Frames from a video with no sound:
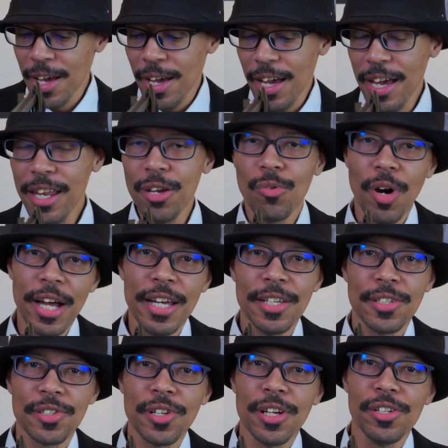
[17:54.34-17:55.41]

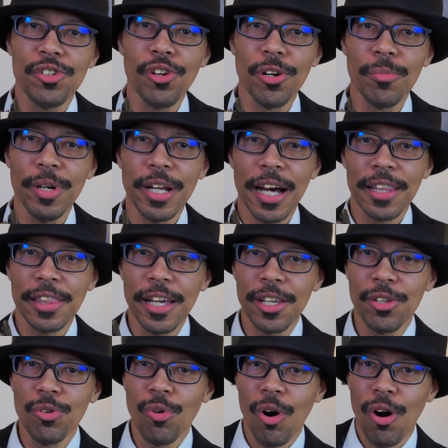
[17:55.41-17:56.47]
Anyways, gentlemen, I thank
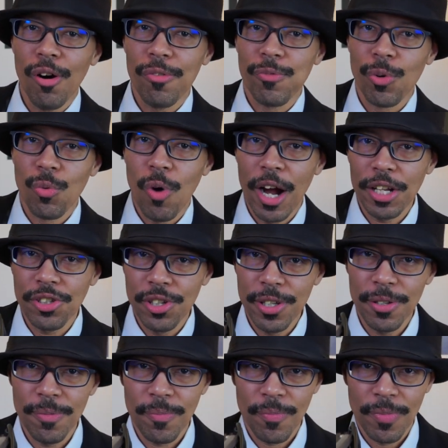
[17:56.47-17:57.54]
you all for
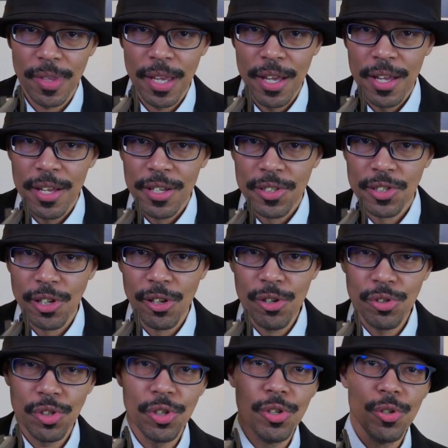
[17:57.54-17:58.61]
watching.
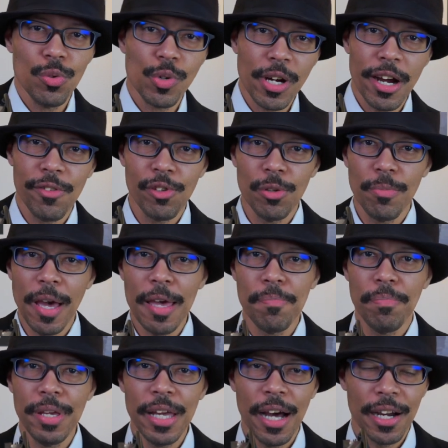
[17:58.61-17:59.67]
Salute to you wherever you may
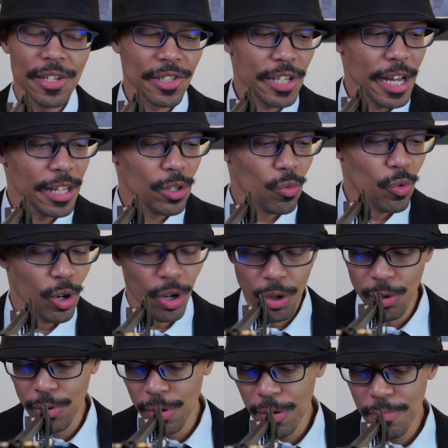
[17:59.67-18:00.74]
be out inside the
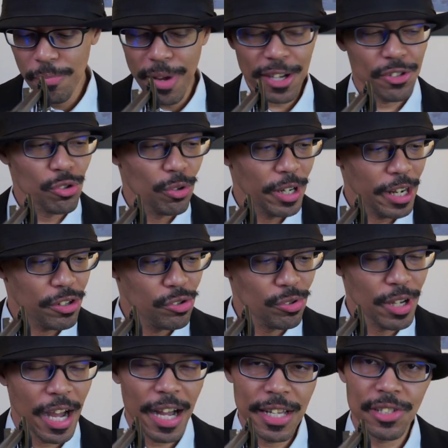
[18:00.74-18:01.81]
world. Make sure that you
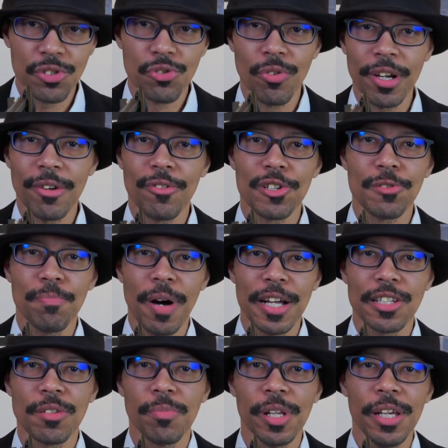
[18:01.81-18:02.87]
guys drink
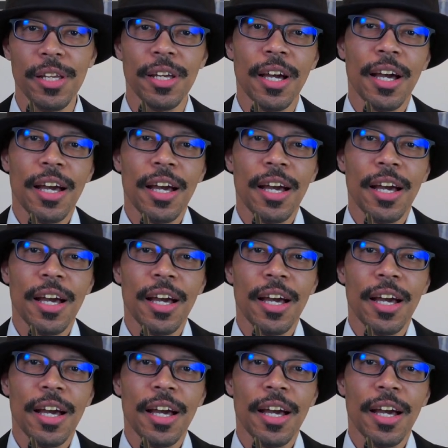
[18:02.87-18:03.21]
responsibly.